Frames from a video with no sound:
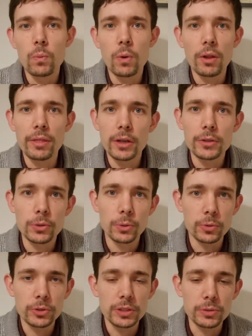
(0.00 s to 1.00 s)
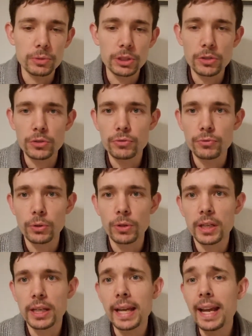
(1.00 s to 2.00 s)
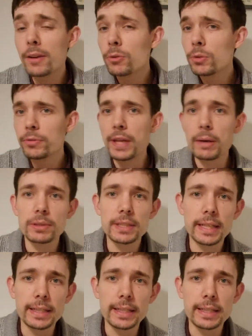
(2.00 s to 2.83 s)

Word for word: what those horses were used for, okay? And all of that was